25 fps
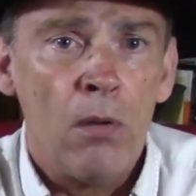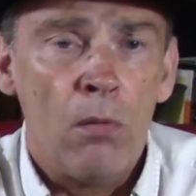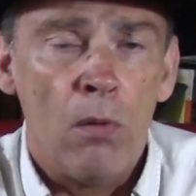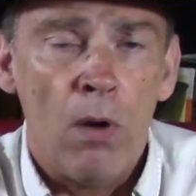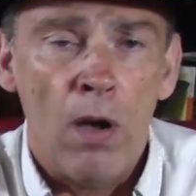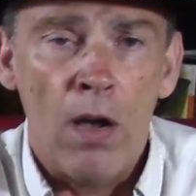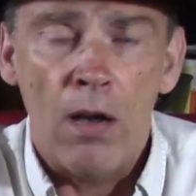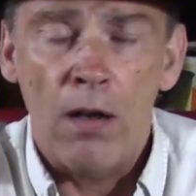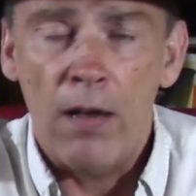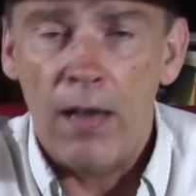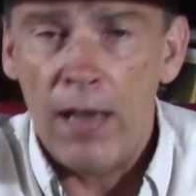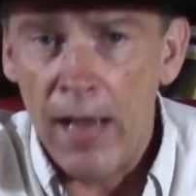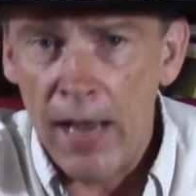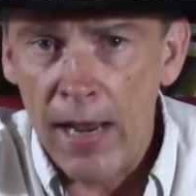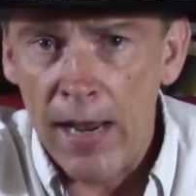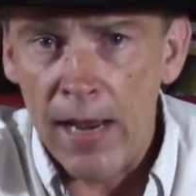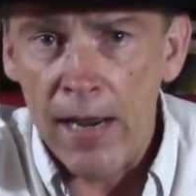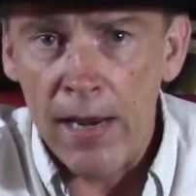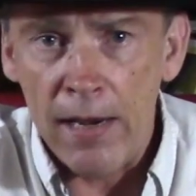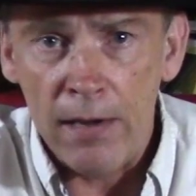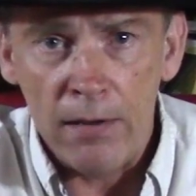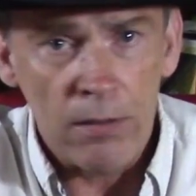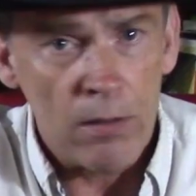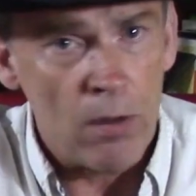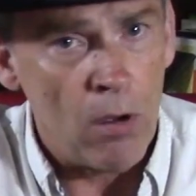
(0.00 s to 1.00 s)
Well,
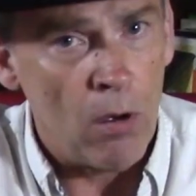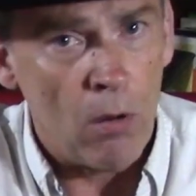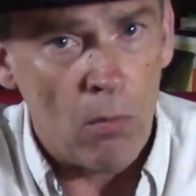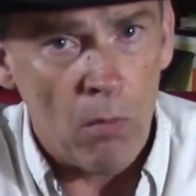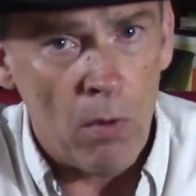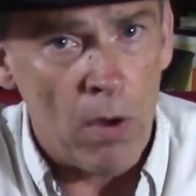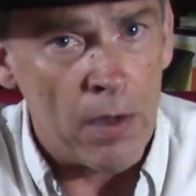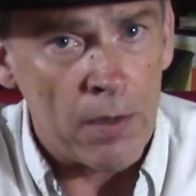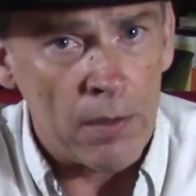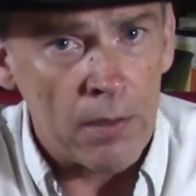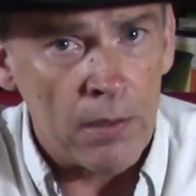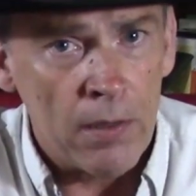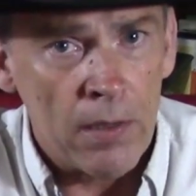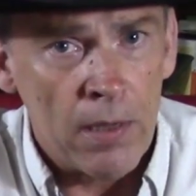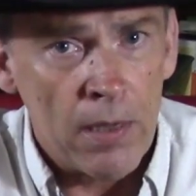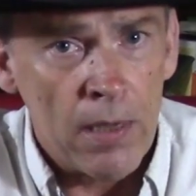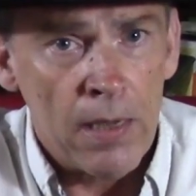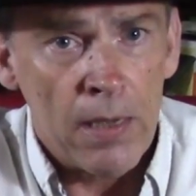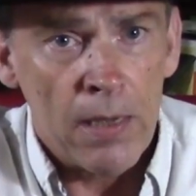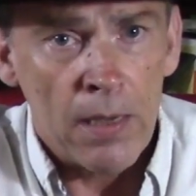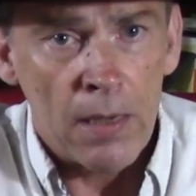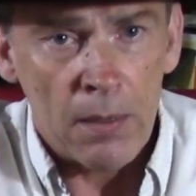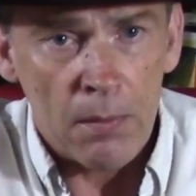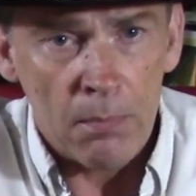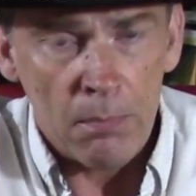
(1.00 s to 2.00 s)
A, no, it wasn't.
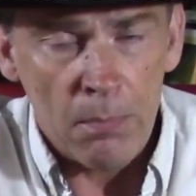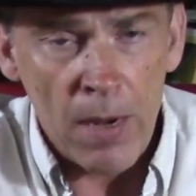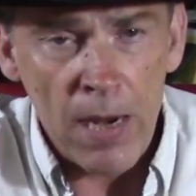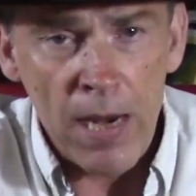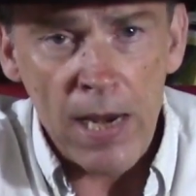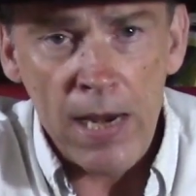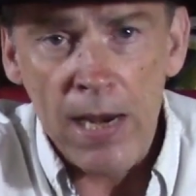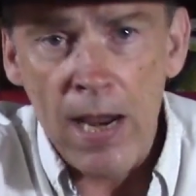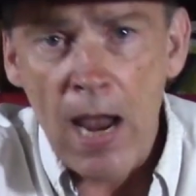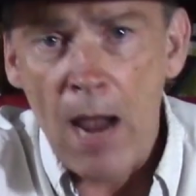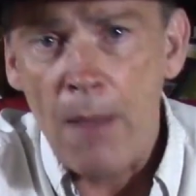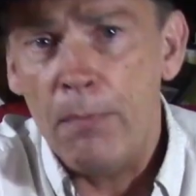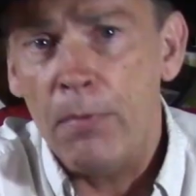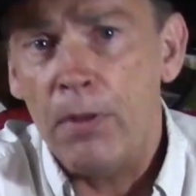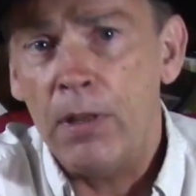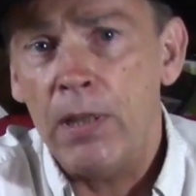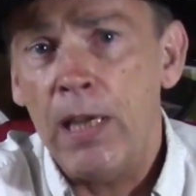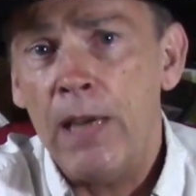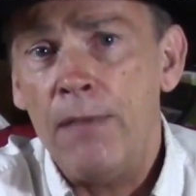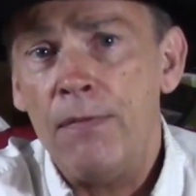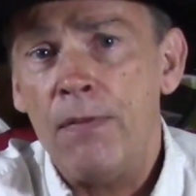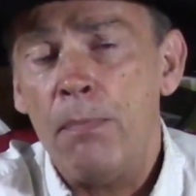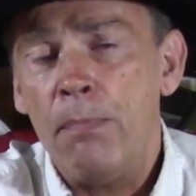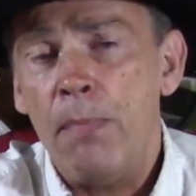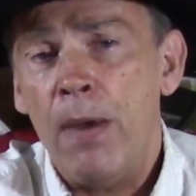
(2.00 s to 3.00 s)
And B, I
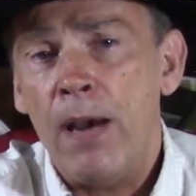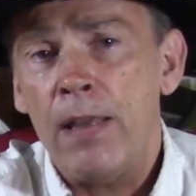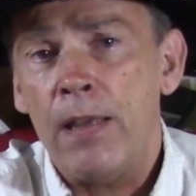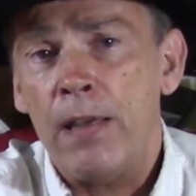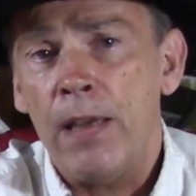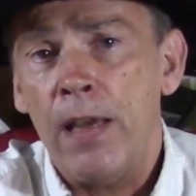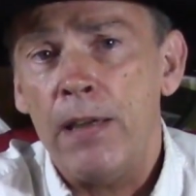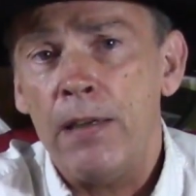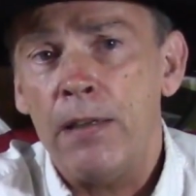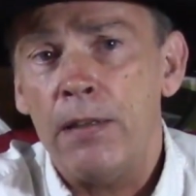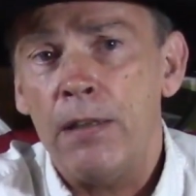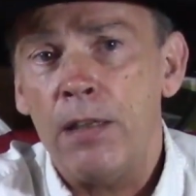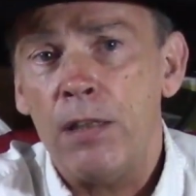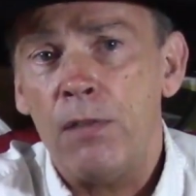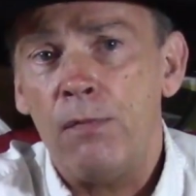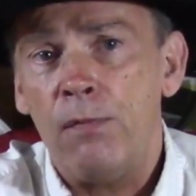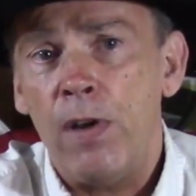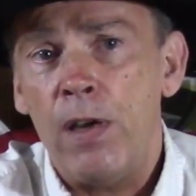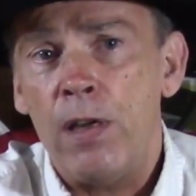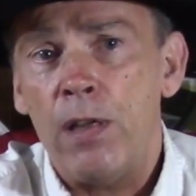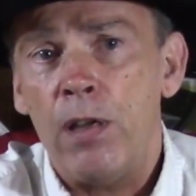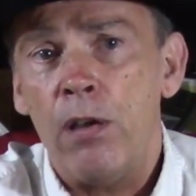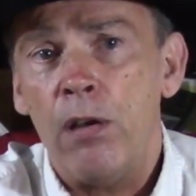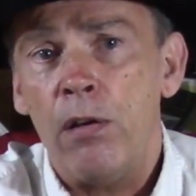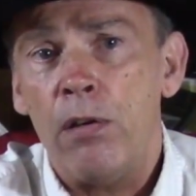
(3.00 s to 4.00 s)
believe that by the end of this
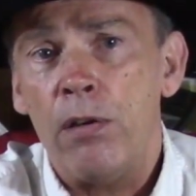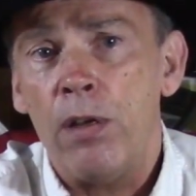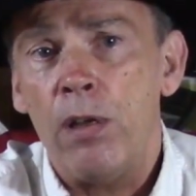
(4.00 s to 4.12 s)
video,